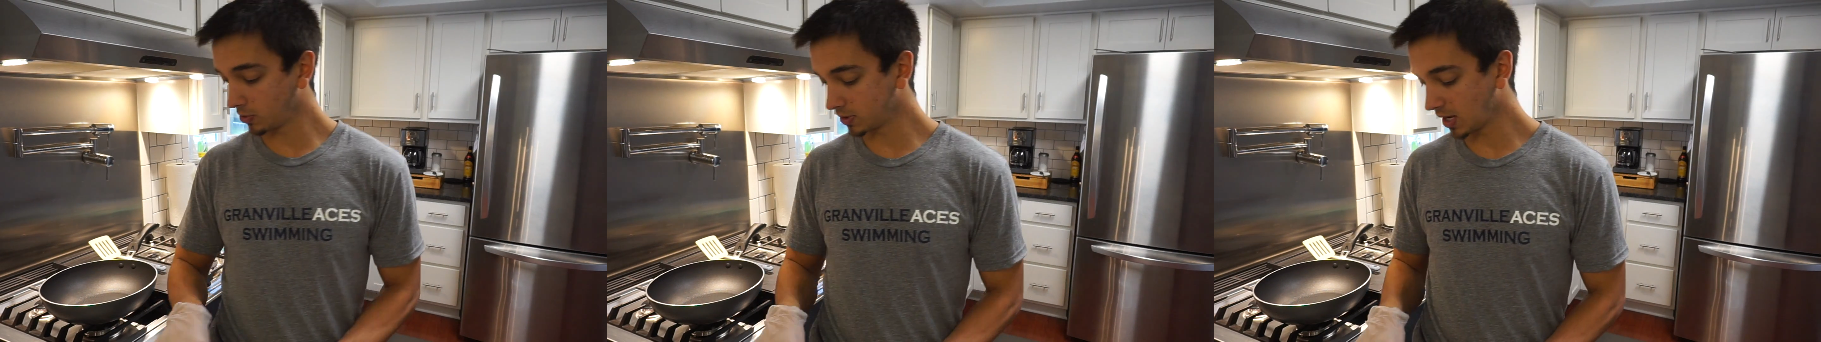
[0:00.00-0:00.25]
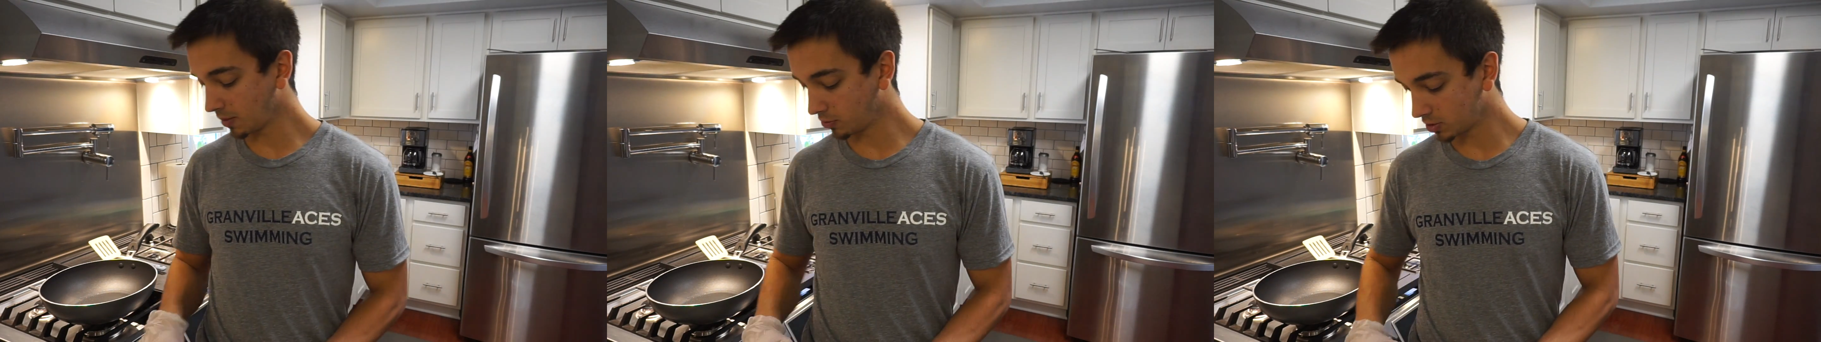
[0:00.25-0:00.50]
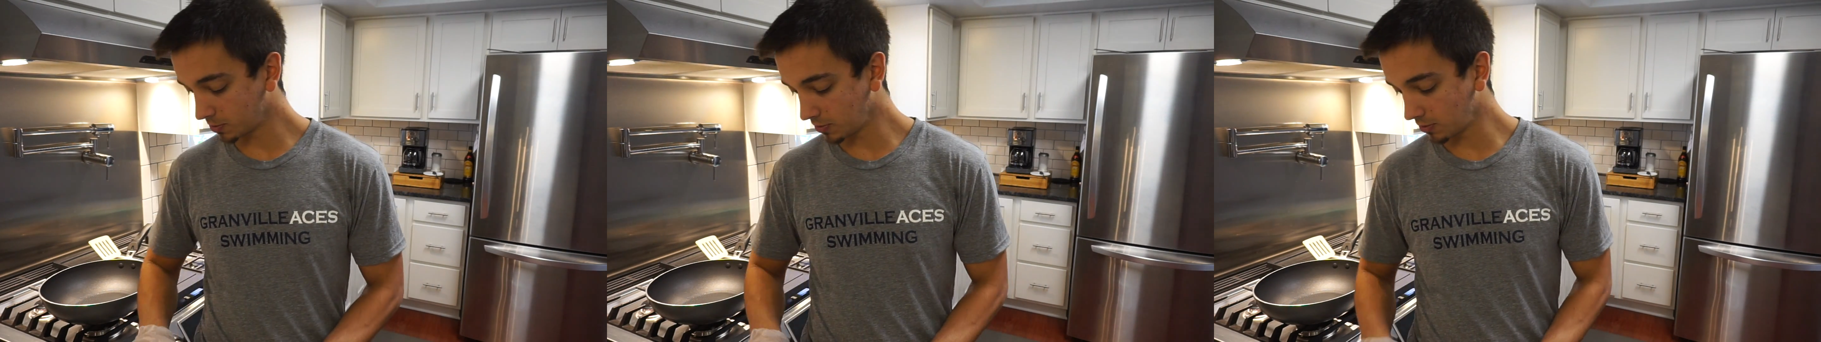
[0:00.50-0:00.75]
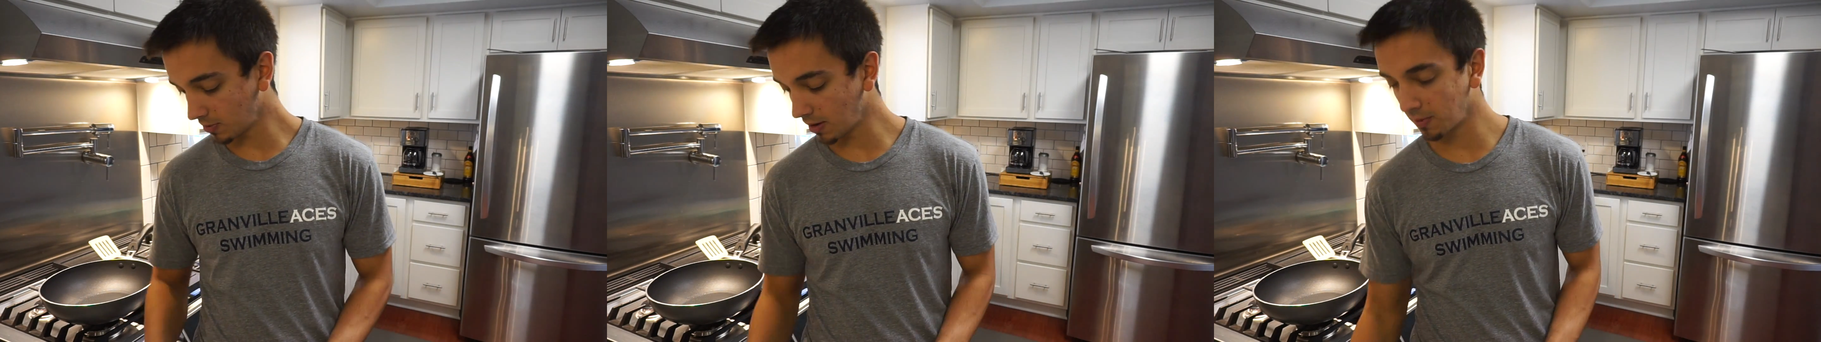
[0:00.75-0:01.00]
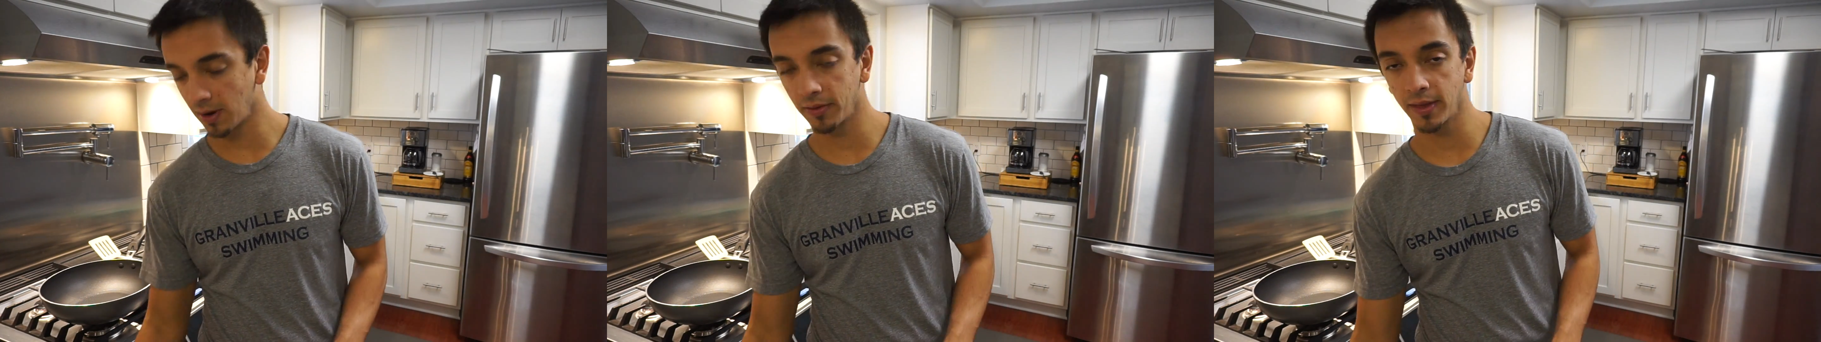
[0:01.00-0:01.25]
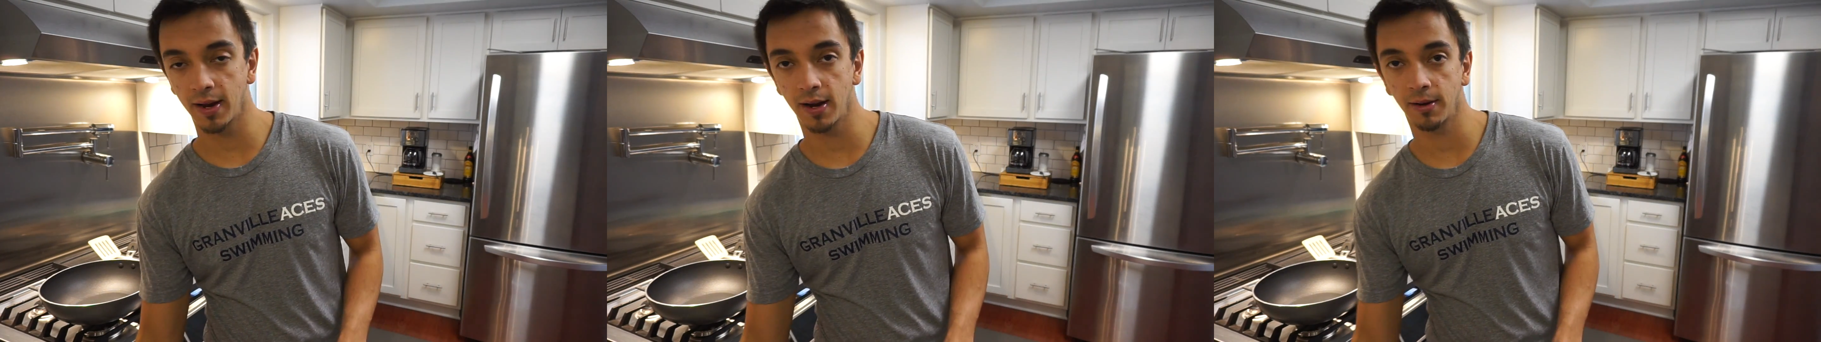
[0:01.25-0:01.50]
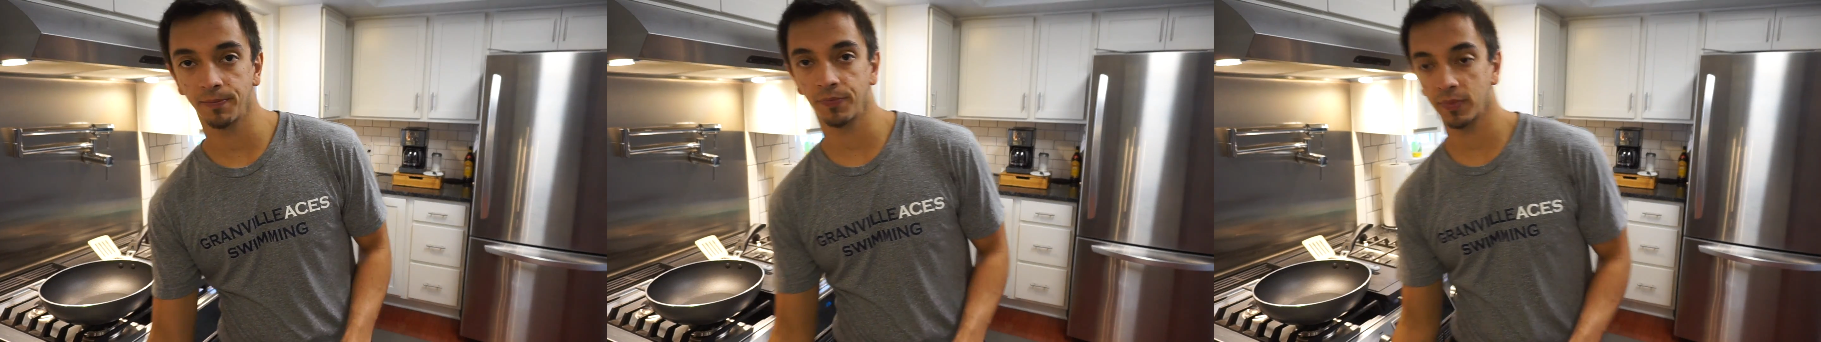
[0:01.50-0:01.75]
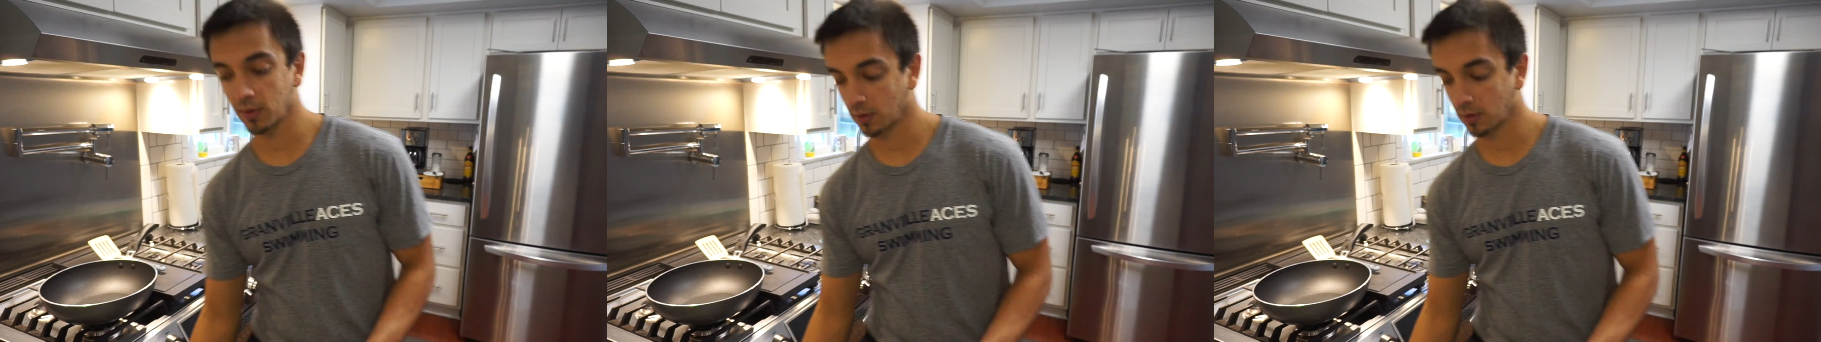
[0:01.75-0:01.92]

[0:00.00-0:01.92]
1 tablespoon, right around there.